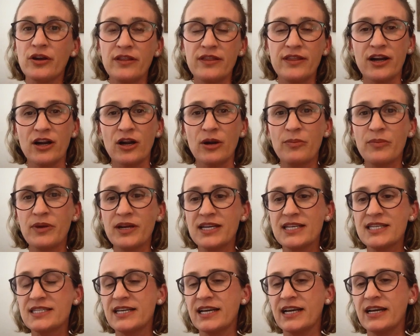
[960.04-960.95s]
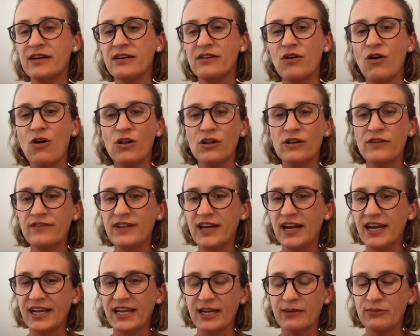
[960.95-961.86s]
good therapist. And all of
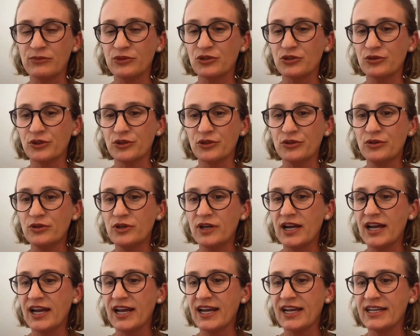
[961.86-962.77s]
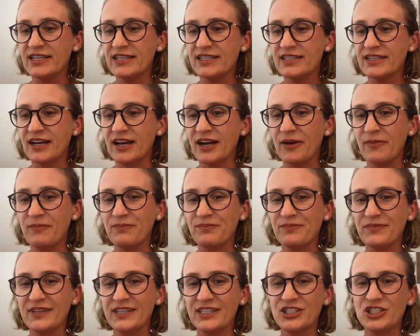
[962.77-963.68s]
that came true. And
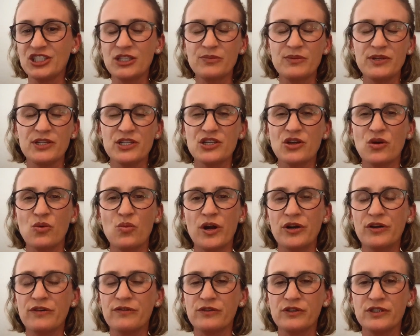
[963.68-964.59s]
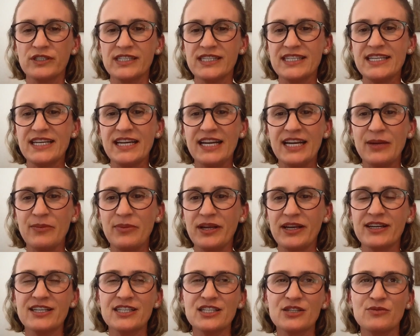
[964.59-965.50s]
it's just been so wonderful to see
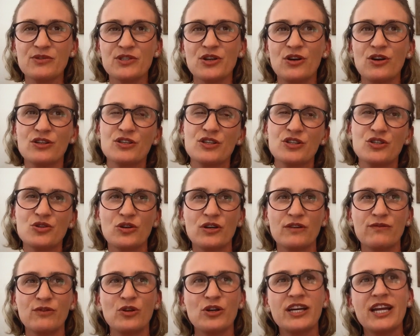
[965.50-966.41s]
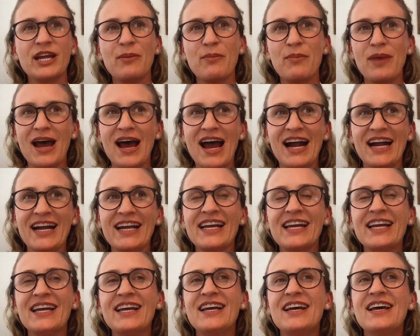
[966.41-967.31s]
because it was also sort of looking
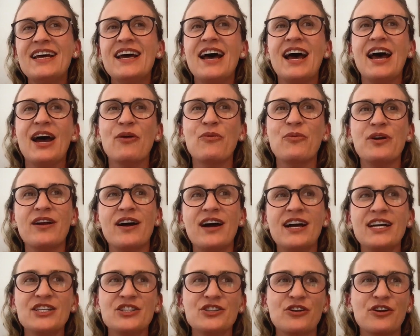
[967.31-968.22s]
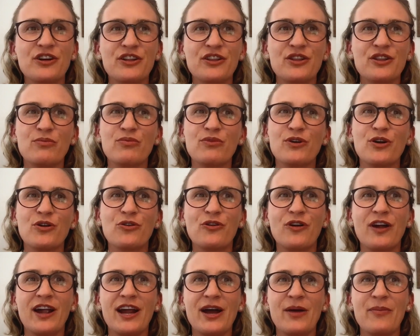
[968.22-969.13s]
back at when I started the
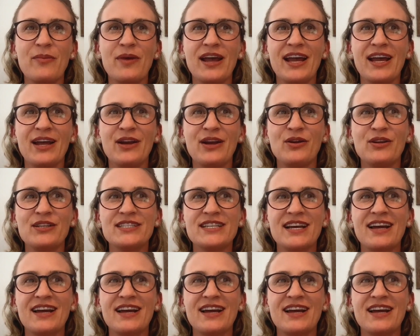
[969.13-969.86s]
program and